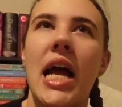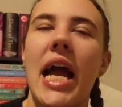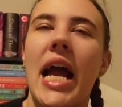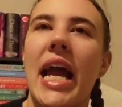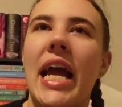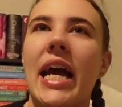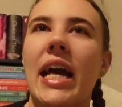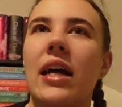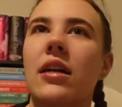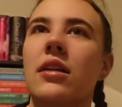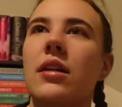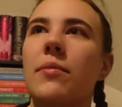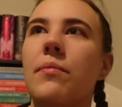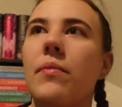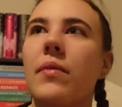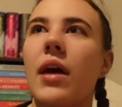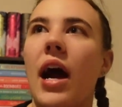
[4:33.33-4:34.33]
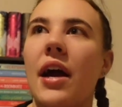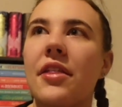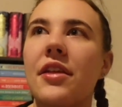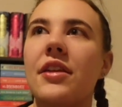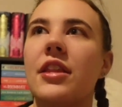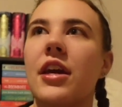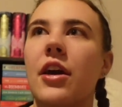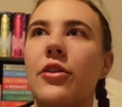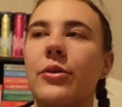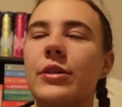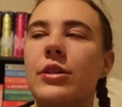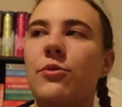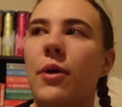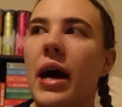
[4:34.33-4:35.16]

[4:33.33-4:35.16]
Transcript: And I think the other reason